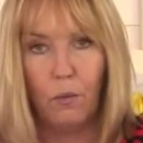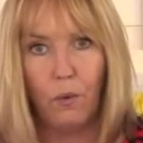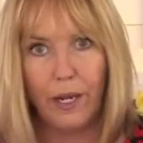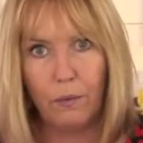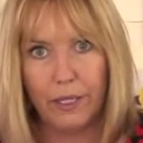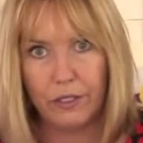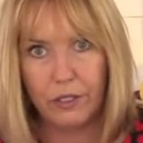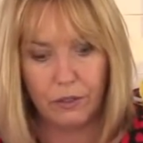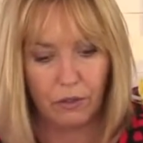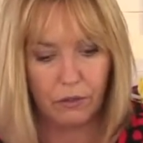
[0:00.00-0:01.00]
Way
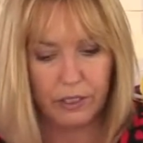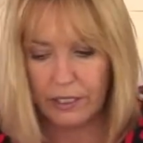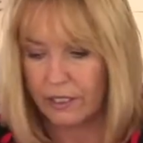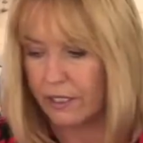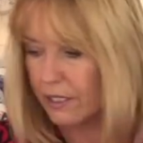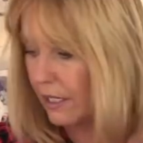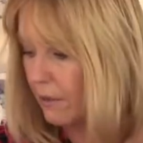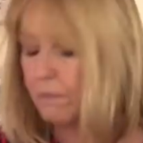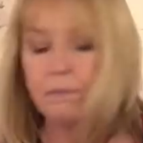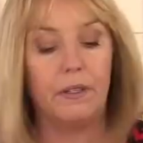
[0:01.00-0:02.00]
too long is this
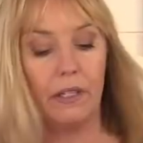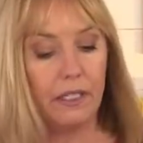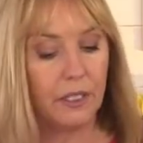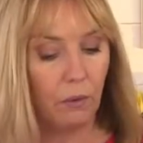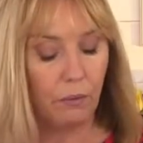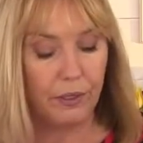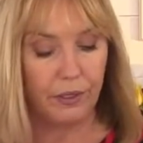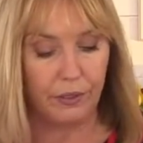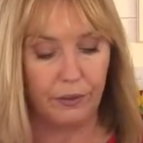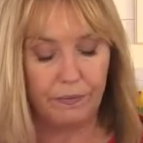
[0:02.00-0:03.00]
zip, but that's what
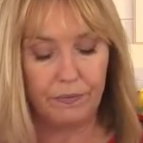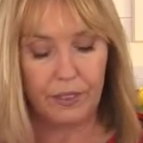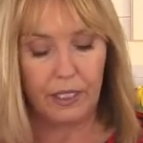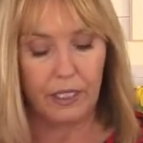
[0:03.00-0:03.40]
we do.